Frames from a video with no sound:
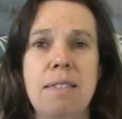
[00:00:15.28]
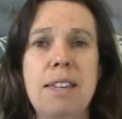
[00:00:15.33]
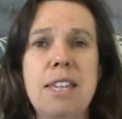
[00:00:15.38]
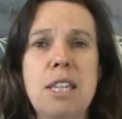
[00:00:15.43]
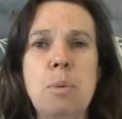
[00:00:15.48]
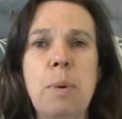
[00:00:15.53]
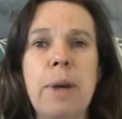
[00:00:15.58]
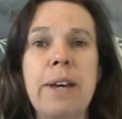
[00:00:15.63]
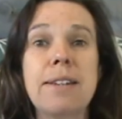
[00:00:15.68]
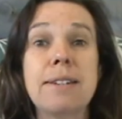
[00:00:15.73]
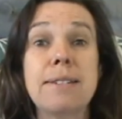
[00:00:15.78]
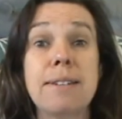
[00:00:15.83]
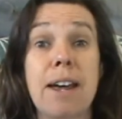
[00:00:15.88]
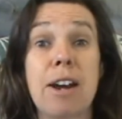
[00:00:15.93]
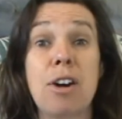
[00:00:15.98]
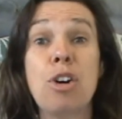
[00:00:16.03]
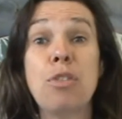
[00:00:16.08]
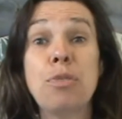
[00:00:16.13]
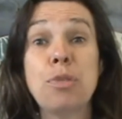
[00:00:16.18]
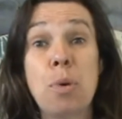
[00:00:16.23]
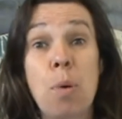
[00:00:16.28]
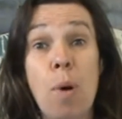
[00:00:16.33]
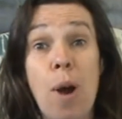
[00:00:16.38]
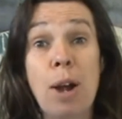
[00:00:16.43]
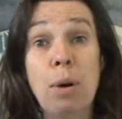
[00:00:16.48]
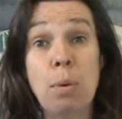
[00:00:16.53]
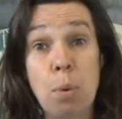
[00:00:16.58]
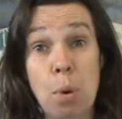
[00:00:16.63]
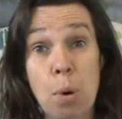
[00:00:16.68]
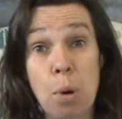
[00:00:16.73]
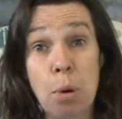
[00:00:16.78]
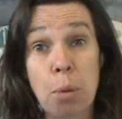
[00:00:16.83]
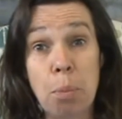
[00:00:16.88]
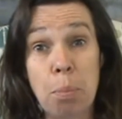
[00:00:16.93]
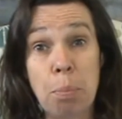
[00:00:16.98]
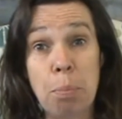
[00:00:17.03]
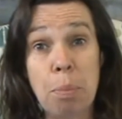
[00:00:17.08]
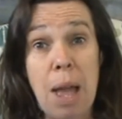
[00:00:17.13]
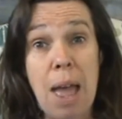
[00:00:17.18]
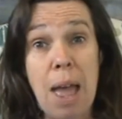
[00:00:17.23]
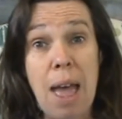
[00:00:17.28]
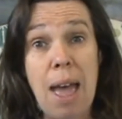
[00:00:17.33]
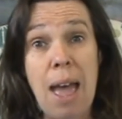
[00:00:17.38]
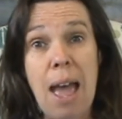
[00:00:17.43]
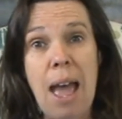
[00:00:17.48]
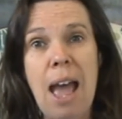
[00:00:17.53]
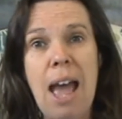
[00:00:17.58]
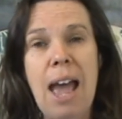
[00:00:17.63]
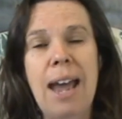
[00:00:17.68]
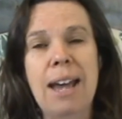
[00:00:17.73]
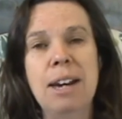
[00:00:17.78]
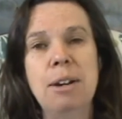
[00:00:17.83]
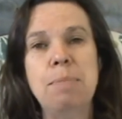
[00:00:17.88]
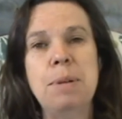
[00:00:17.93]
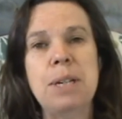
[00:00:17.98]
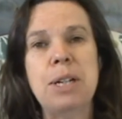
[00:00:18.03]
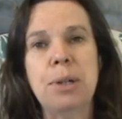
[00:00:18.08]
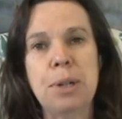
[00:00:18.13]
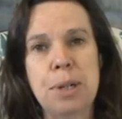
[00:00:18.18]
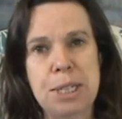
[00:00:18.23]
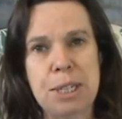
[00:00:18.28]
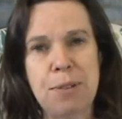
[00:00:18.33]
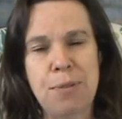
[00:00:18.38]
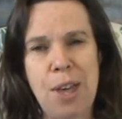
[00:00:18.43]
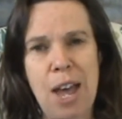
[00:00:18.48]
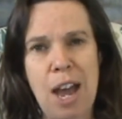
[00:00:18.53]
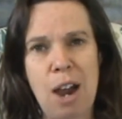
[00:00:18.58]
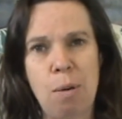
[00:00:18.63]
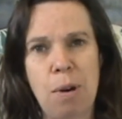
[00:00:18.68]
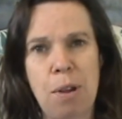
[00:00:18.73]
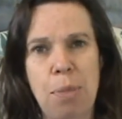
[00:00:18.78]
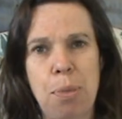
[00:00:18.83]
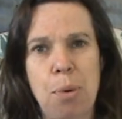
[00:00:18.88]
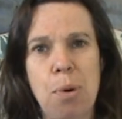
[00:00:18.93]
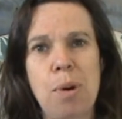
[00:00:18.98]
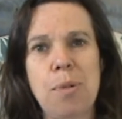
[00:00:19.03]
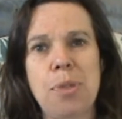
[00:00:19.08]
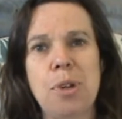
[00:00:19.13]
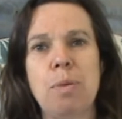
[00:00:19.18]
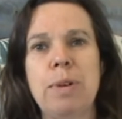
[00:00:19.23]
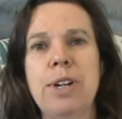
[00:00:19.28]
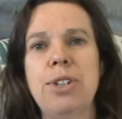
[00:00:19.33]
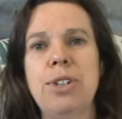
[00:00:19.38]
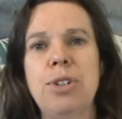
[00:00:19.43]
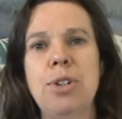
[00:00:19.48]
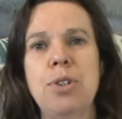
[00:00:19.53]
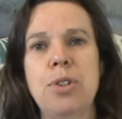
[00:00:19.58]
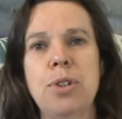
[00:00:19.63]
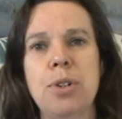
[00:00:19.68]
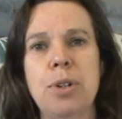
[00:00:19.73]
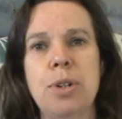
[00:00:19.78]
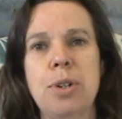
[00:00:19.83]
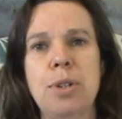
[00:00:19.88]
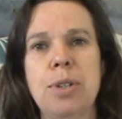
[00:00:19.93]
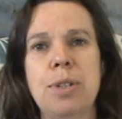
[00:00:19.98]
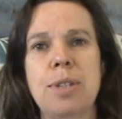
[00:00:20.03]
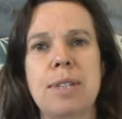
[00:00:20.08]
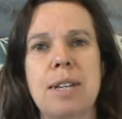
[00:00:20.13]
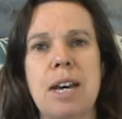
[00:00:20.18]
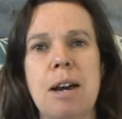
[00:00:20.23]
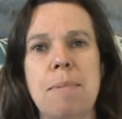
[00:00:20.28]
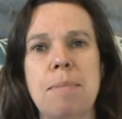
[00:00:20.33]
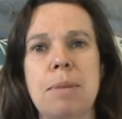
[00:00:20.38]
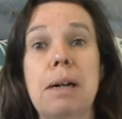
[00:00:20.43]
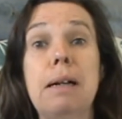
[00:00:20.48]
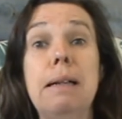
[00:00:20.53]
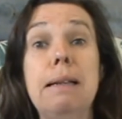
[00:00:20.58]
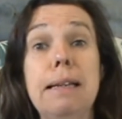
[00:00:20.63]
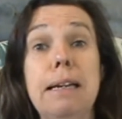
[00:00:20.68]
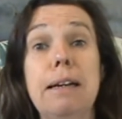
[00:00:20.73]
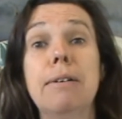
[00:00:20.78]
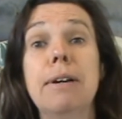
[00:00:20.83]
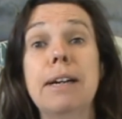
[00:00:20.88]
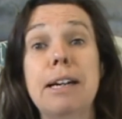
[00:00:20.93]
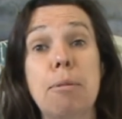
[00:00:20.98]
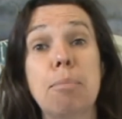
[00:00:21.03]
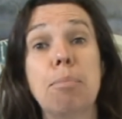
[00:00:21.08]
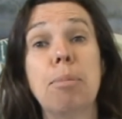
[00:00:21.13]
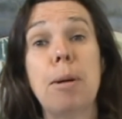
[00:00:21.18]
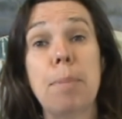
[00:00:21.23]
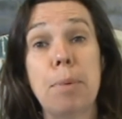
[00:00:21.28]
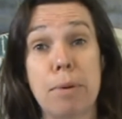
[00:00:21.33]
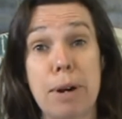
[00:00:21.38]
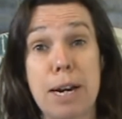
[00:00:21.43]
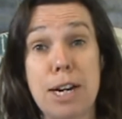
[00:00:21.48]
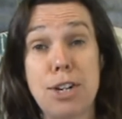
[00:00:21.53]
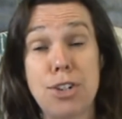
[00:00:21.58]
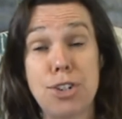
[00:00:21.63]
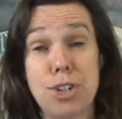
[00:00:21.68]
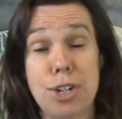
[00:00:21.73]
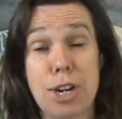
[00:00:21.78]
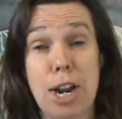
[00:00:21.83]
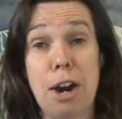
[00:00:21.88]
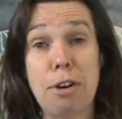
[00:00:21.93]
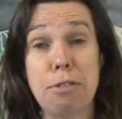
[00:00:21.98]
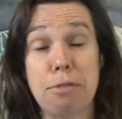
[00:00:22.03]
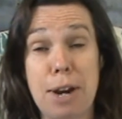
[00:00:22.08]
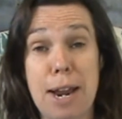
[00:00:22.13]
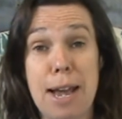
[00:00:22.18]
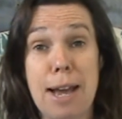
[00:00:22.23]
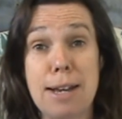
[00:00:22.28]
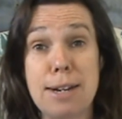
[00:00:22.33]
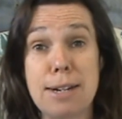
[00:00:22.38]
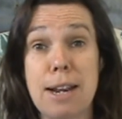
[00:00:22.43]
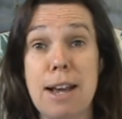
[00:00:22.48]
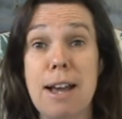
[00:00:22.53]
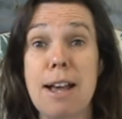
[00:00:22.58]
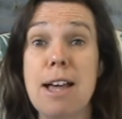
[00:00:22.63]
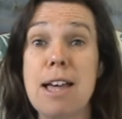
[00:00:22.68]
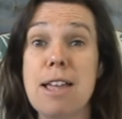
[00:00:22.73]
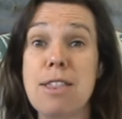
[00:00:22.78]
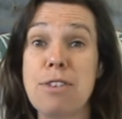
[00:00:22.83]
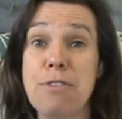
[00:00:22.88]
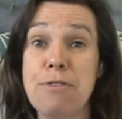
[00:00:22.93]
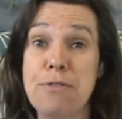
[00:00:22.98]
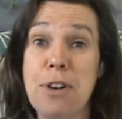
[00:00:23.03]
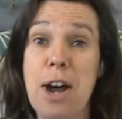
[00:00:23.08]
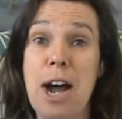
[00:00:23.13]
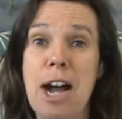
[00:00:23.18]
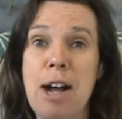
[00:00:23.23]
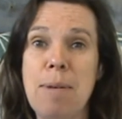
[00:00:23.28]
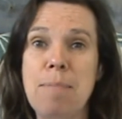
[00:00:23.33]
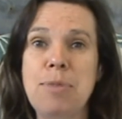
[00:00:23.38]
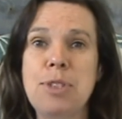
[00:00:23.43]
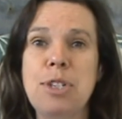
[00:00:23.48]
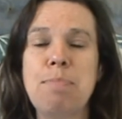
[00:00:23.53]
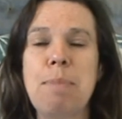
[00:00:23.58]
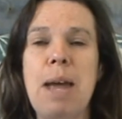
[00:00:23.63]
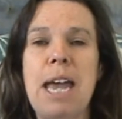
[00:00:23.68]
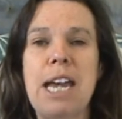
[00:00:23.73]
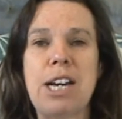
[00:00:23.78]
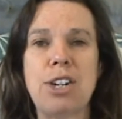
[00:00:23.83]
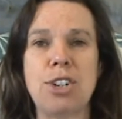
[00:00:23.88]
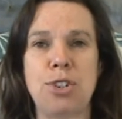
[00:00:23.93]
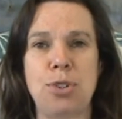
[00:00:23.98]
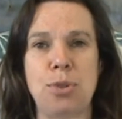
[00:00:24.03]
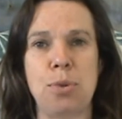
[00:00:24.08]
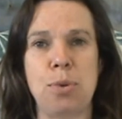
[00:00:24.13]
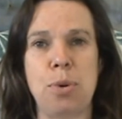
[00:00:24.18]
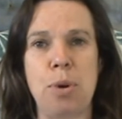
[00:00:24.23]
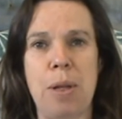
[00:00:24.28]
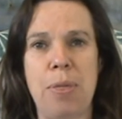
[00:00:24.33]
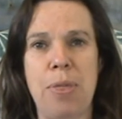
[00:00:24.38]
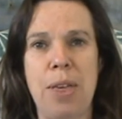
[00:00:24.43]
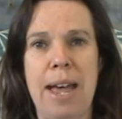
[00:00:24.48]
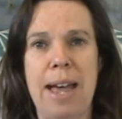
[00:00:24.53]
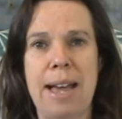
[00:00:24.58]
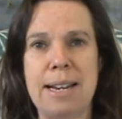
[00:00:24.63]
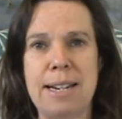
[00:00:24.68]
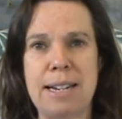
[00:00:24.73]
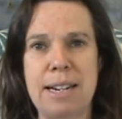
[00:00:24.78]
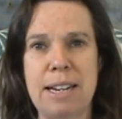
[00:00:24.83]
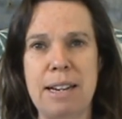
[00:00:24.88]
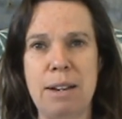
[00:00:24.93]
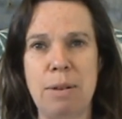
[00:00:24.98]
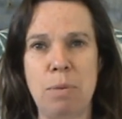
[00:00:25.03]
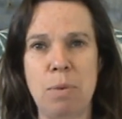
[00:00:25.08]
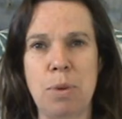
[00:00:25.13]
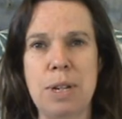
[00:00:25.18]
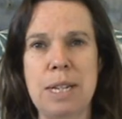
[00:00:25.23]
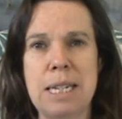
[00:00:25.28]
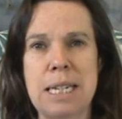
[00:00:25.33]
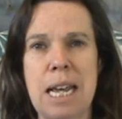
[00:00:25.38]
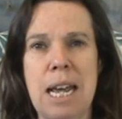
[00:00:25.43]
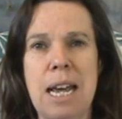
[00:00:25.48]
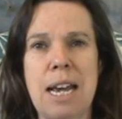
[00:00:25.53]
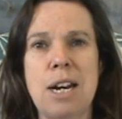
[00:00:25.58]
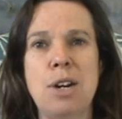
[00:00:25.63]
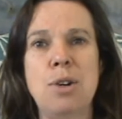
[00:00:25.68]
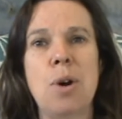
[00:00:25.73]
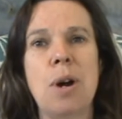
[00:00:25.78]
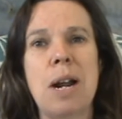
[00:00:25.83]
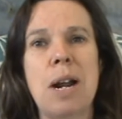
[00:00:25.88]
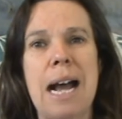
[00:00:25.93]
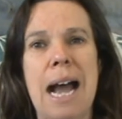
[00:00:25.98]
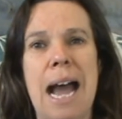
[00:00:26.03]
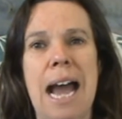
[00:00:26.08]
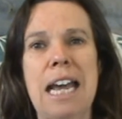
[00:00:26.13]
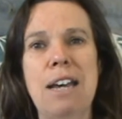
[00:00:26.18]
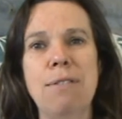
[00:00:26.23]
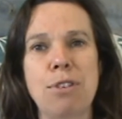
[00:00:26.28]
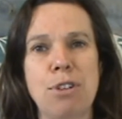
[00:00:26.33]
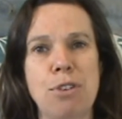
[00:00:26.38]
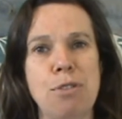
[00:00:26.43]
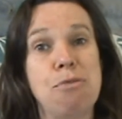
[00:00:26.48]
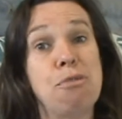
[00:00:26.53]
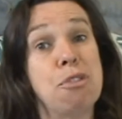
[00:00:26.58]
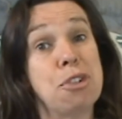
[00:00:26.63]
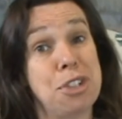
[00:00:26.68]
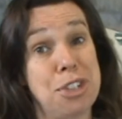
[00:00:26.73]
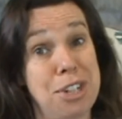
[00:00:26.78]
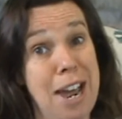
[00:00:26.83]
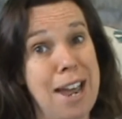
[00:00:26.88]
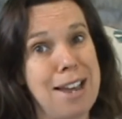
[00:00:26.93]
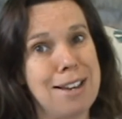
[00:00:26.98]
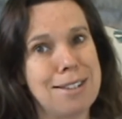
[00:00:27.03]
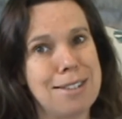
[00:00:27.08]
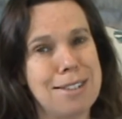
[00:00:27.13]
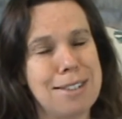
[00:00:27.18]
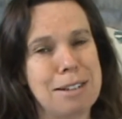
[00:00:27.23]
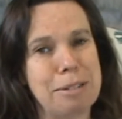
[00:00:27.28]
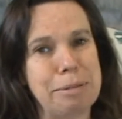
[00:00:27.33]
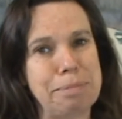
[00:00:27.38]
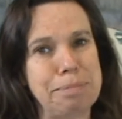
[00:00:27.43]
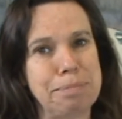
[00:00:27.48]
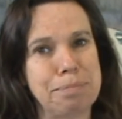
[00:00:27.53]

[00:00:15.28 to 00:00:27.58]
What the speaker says: This week started off quite warm, and because of that we thought that we should do some clearing of preparation around the farm to make sure that it was not a haven for snakes,